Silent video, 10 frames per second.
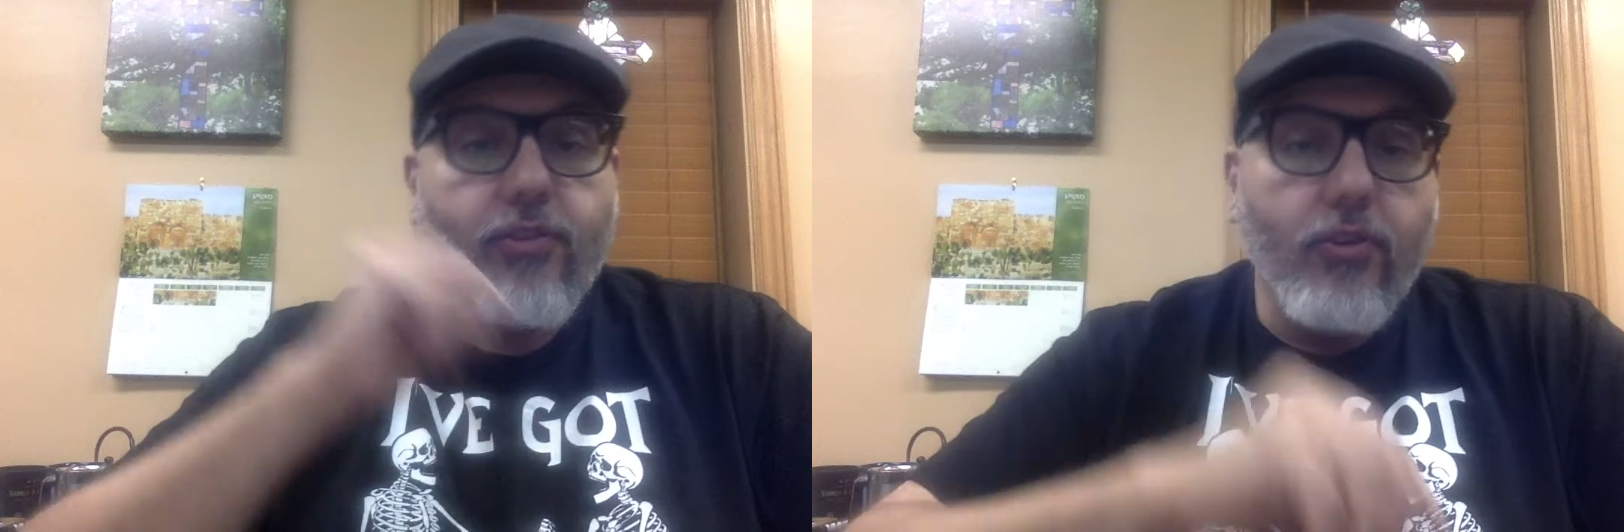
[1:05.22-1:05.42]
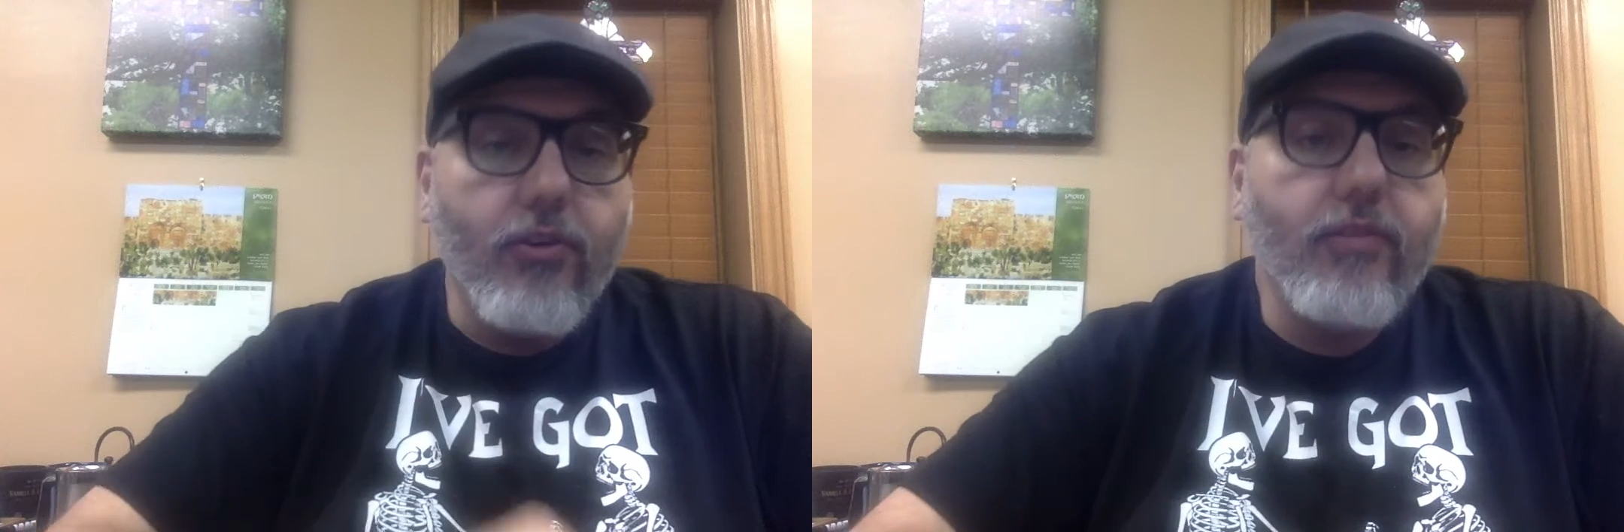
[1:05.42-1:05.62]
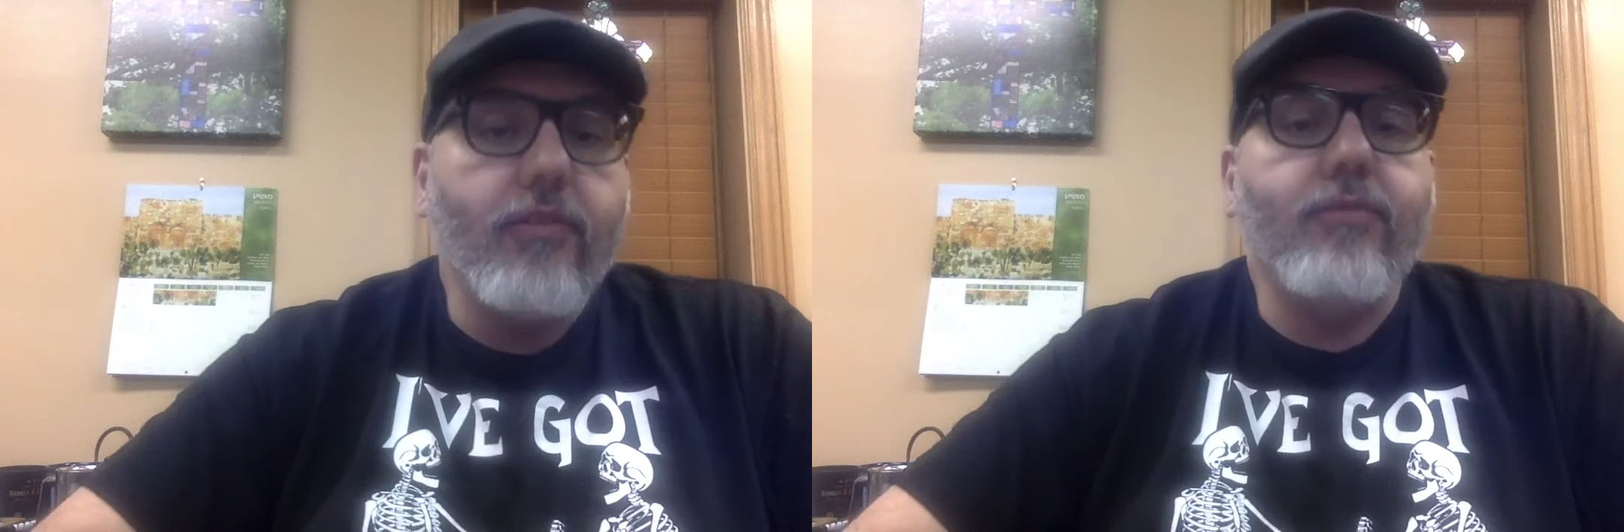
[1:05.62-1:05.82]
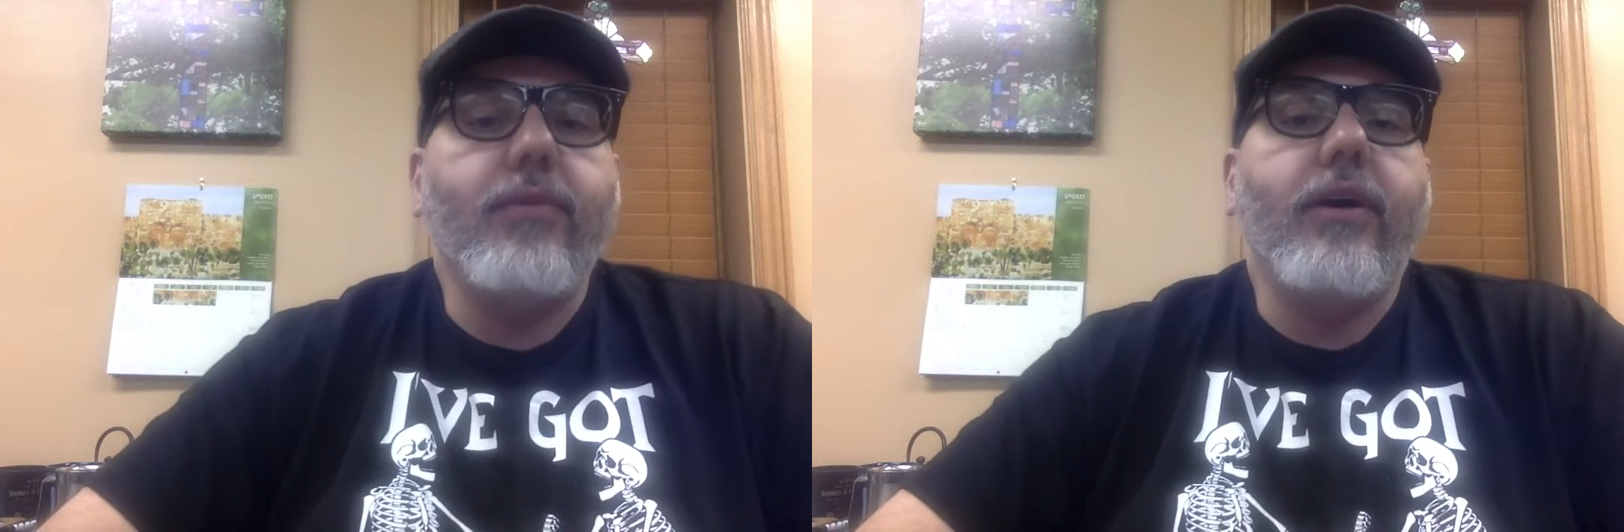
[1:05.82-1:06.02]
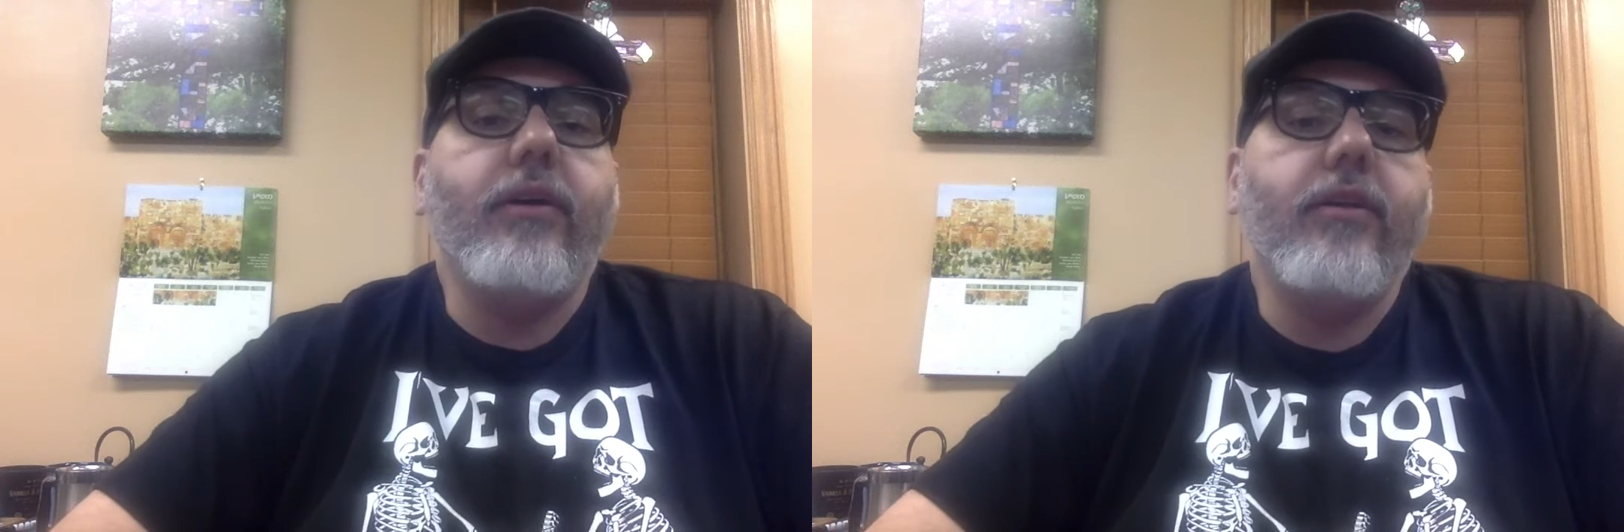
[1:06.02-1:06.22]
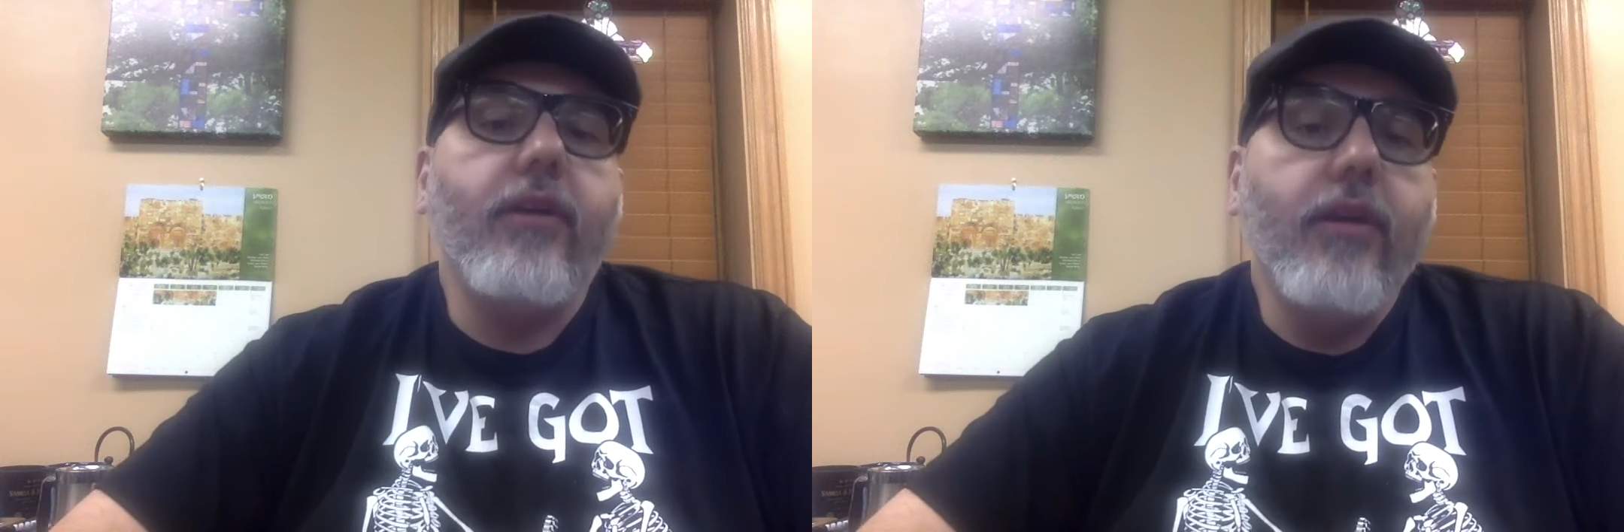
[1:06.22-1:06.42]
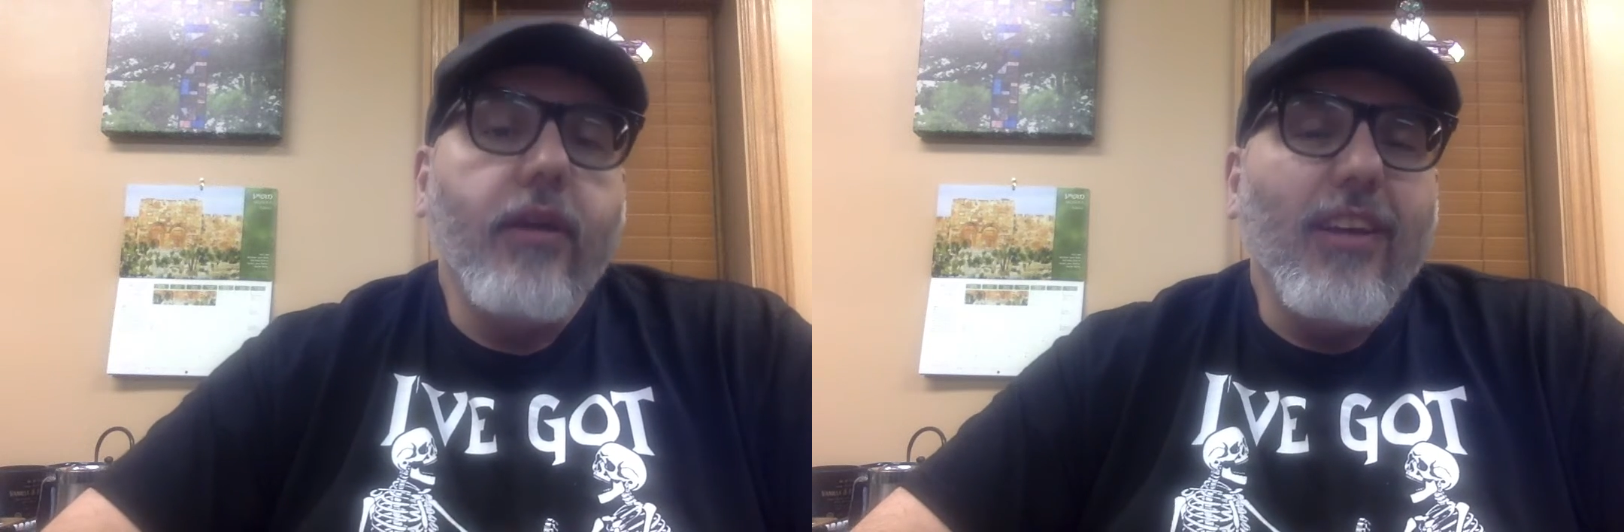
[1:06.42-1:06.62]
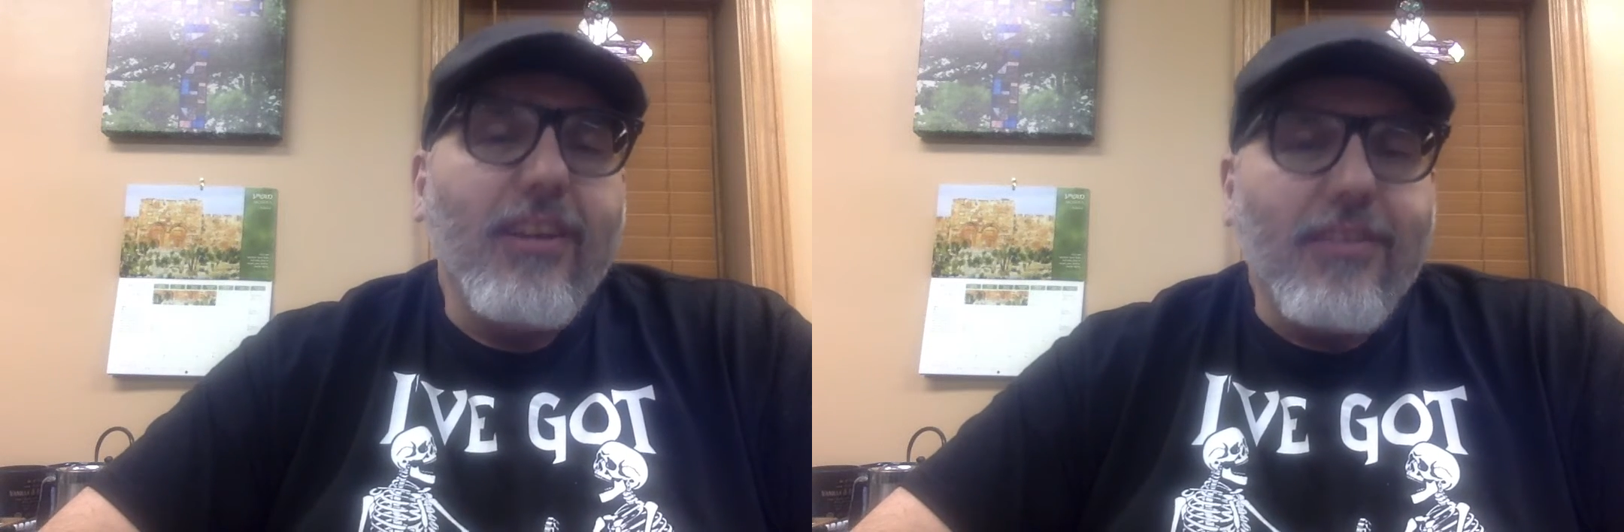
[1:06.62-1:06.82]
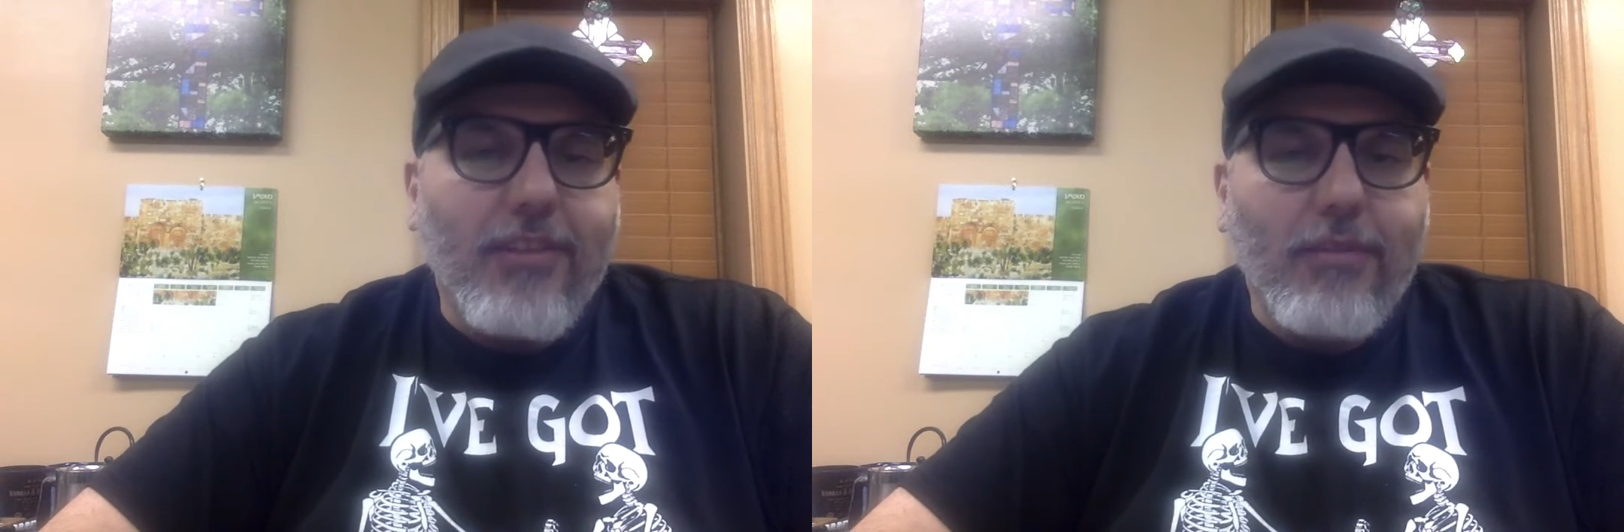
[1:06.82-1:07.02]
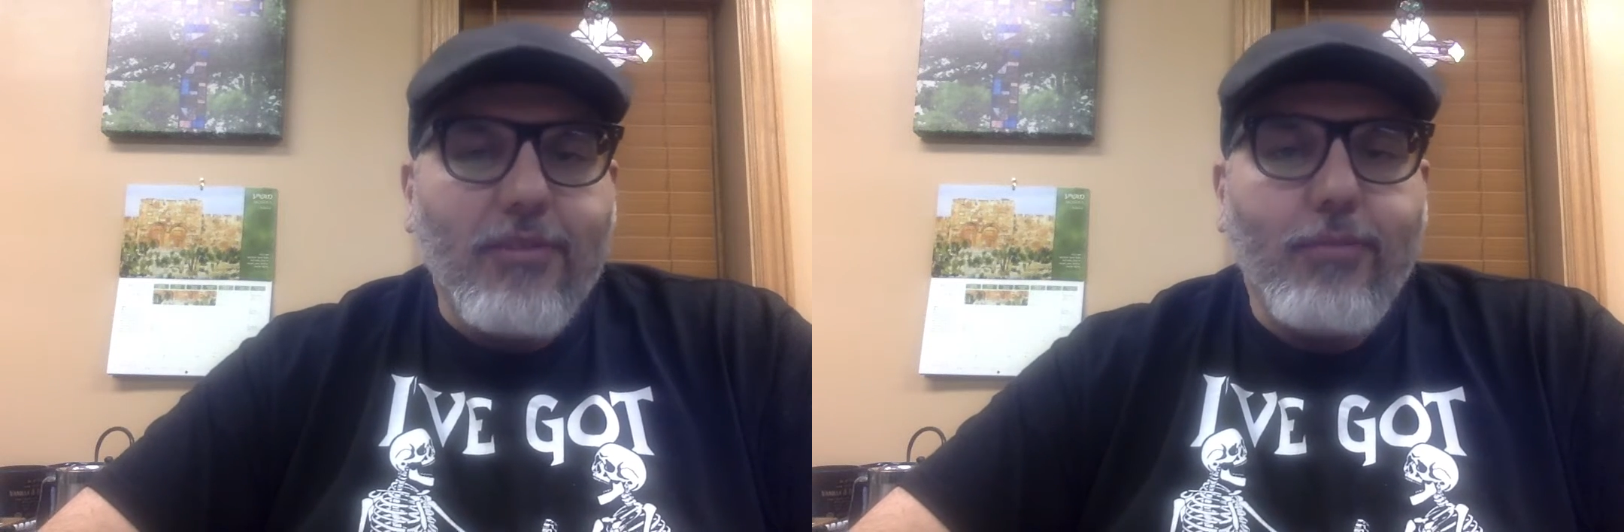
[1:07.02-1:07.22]
yours is mine,
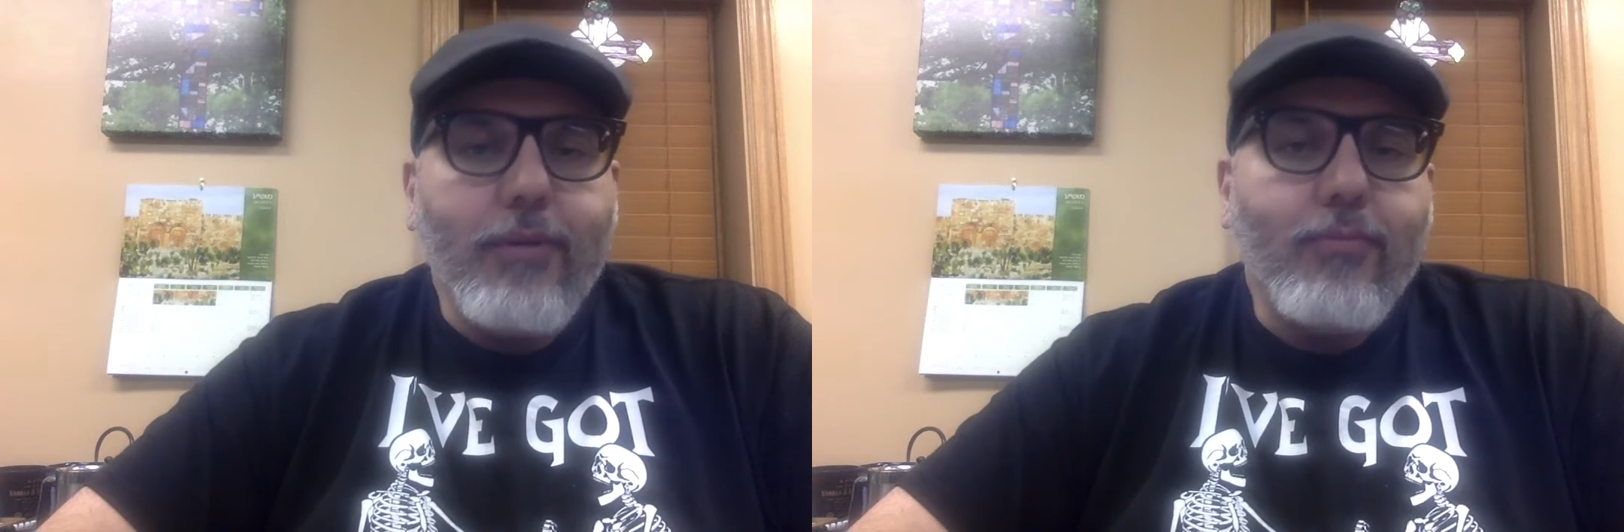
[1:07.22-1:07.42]
seems to be